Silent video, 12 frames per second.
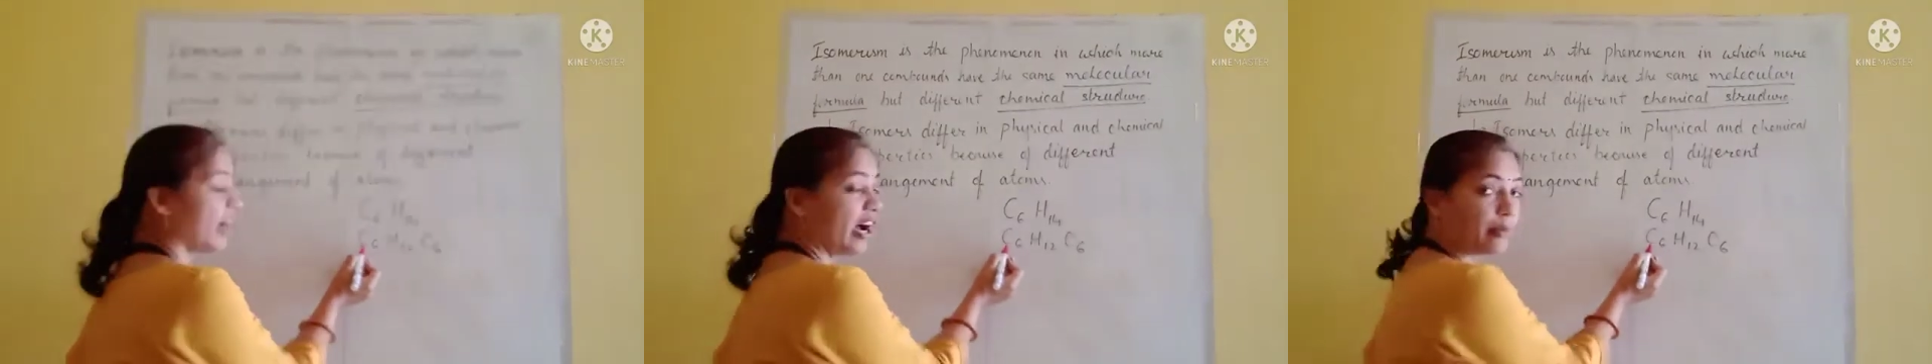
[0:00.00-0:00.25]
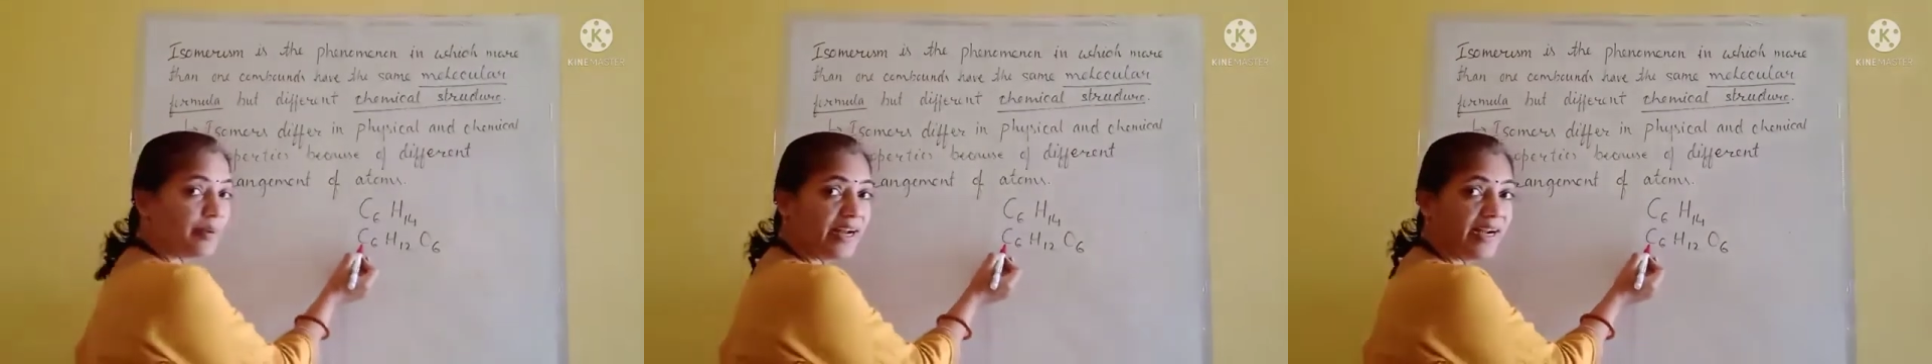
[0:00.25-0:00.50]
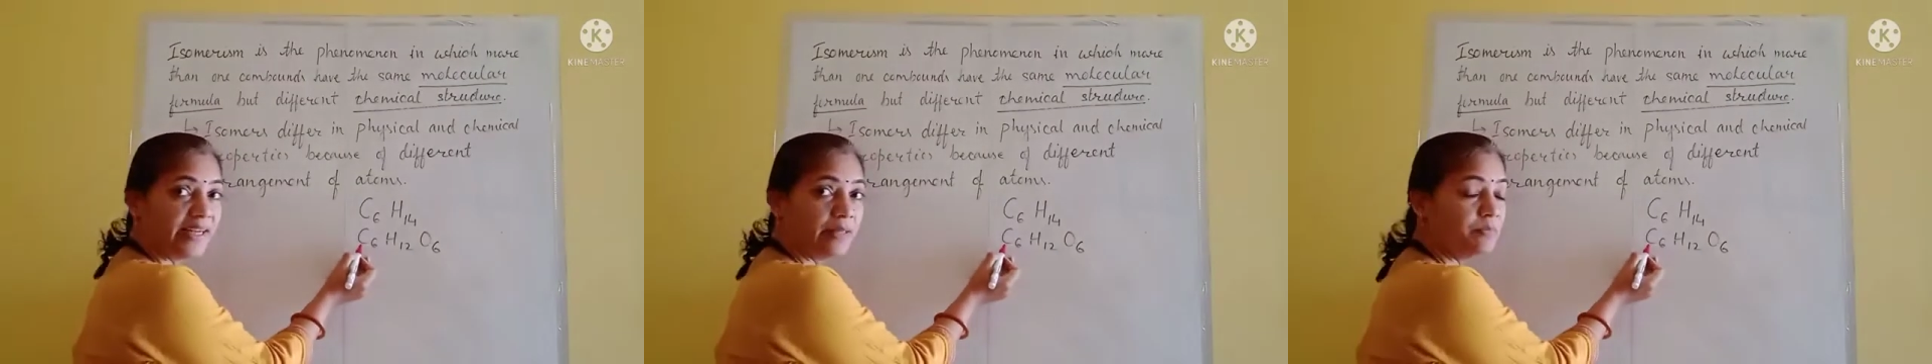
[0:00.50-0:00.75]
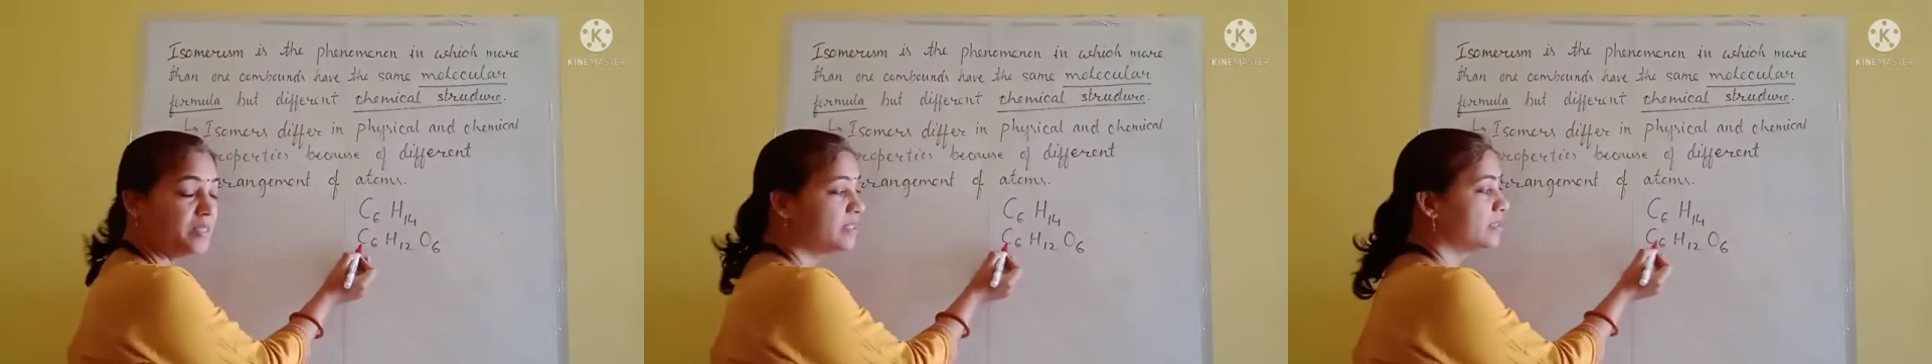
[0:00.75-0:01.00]
carbon
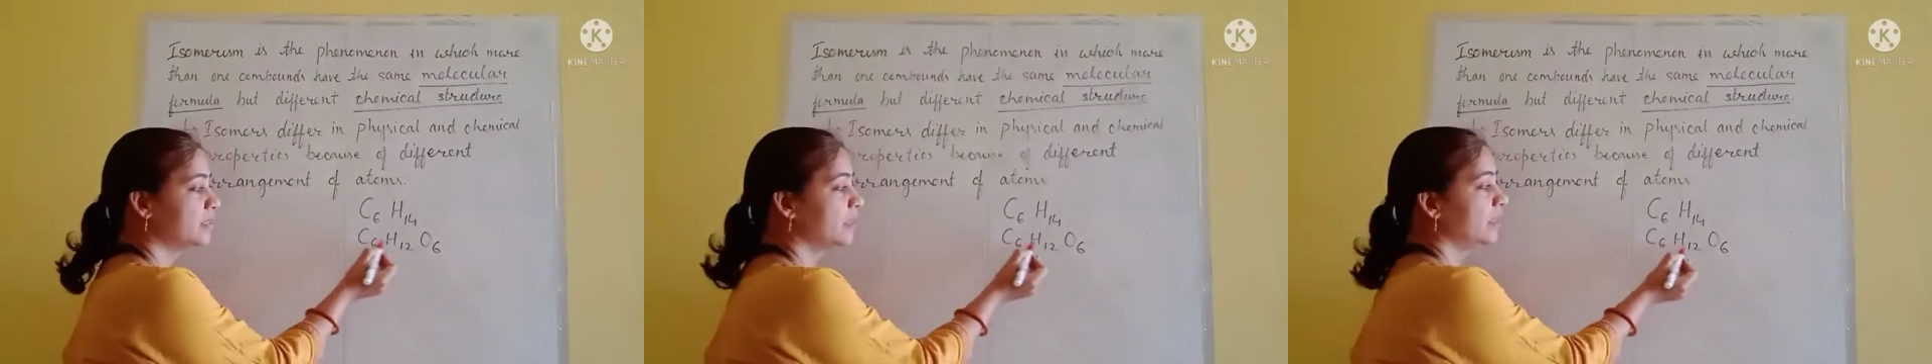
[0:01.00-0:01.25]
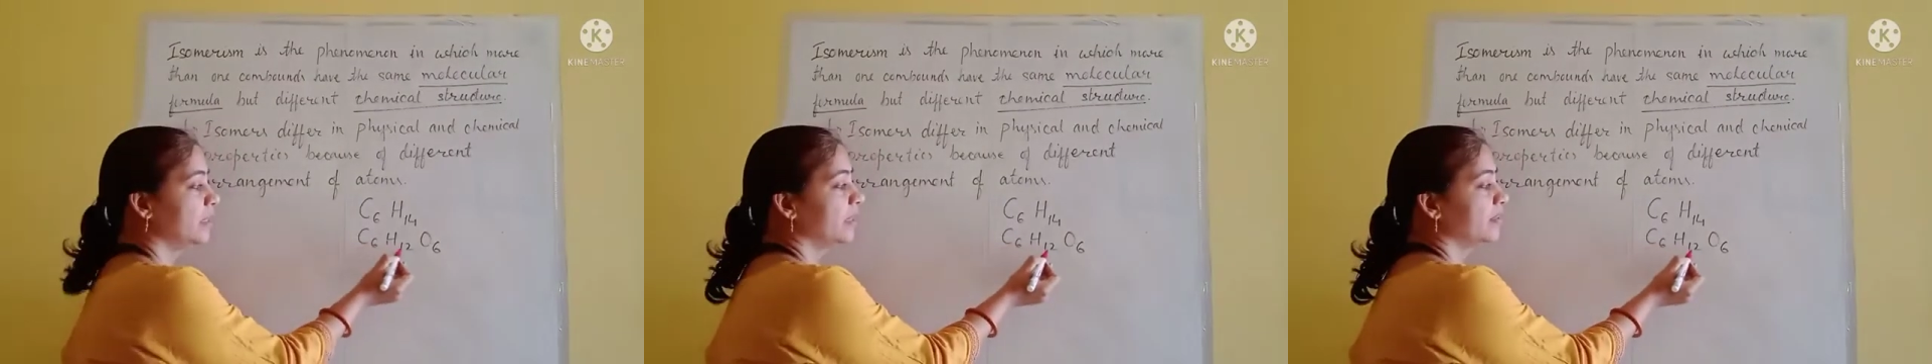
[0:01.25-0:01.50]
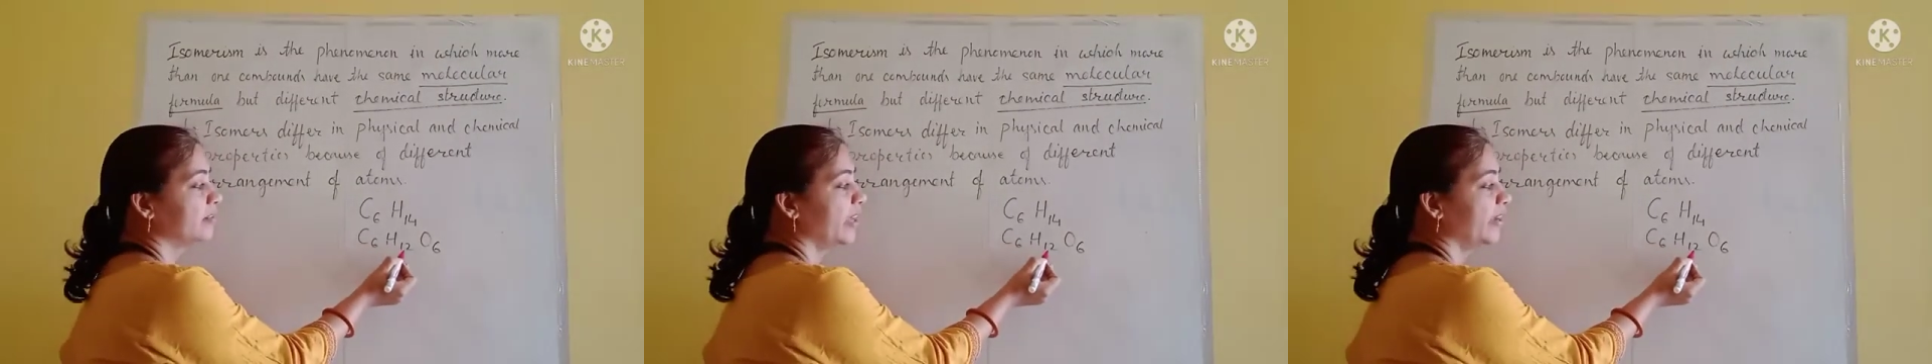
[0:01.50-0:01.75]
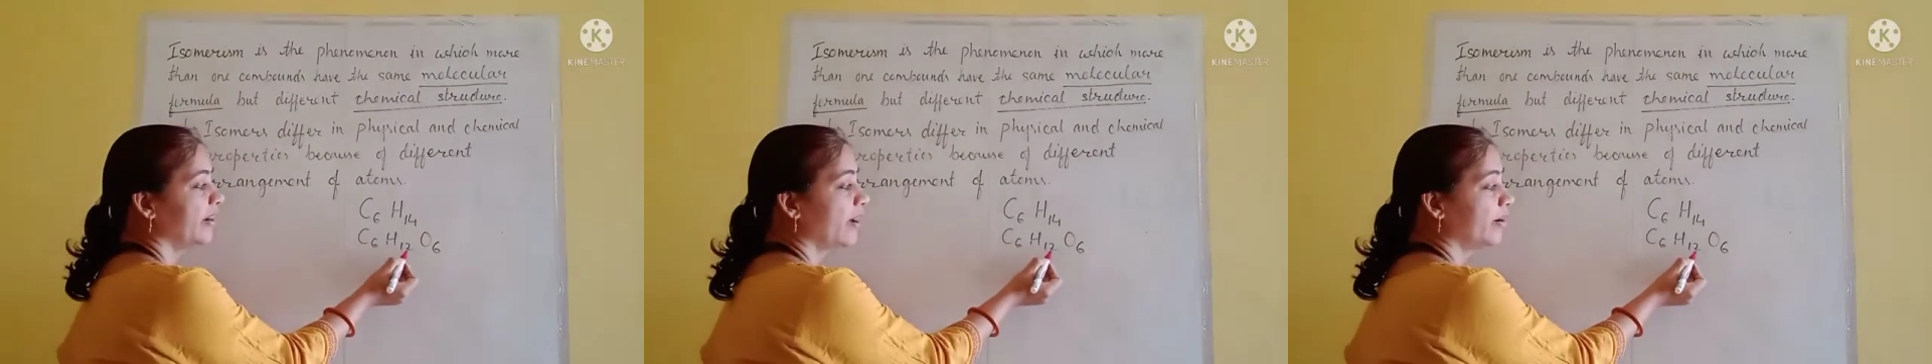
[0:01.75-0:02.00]
atoms,
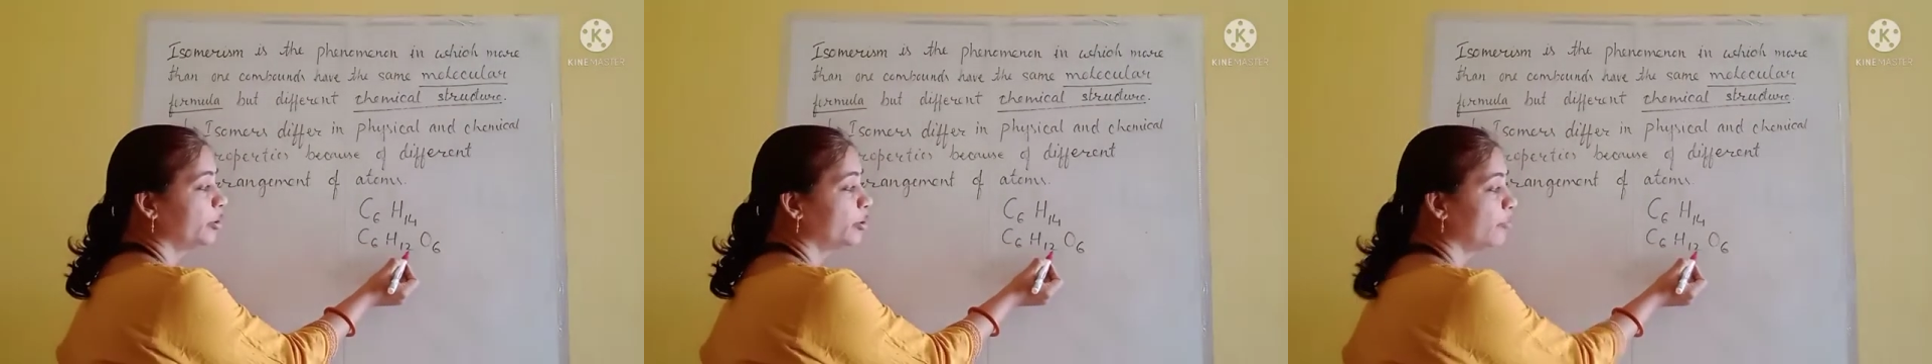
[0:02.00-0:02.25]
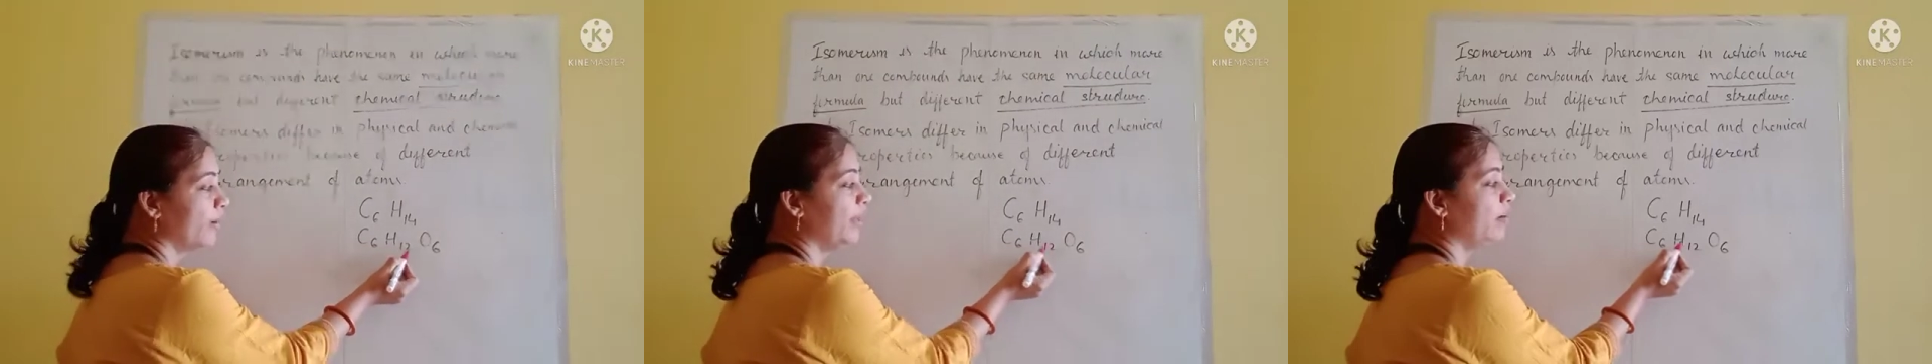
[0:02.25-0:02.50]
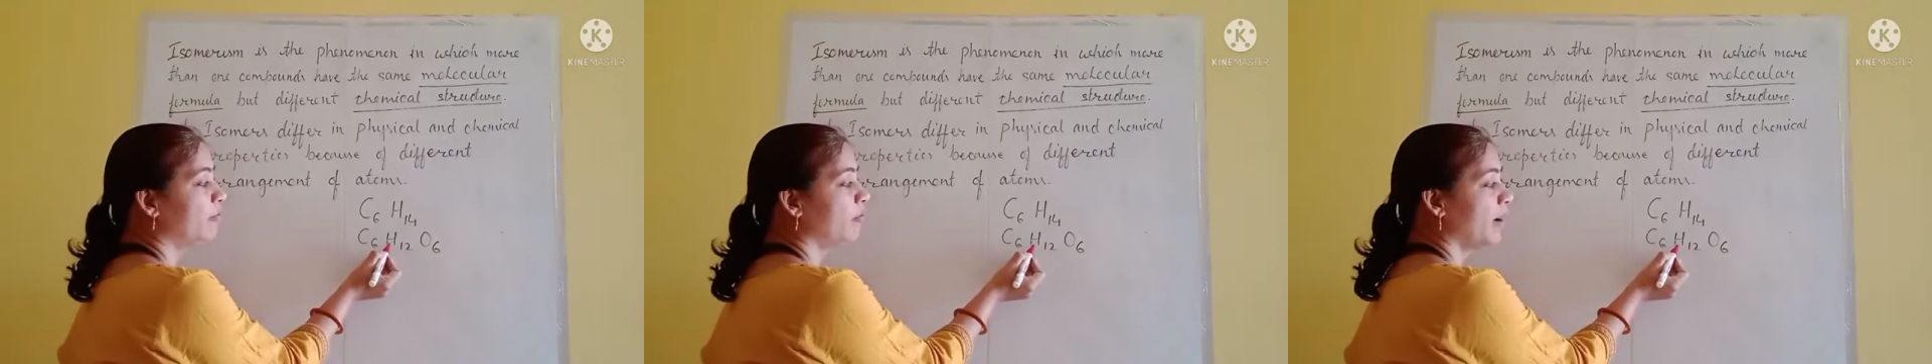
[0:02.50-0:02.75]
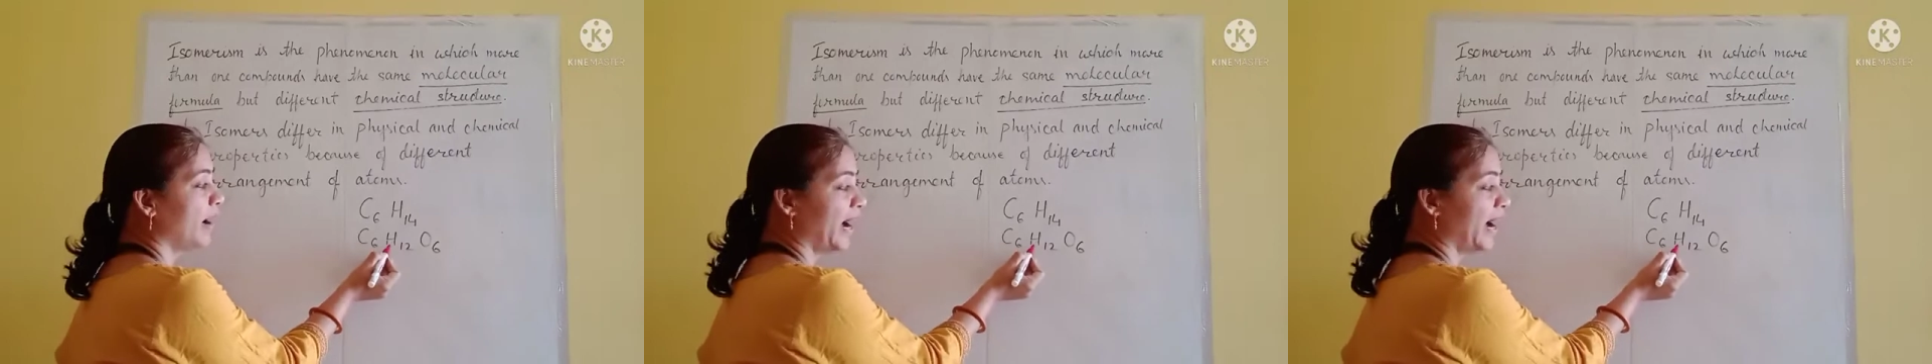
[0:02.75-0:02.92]
there are 12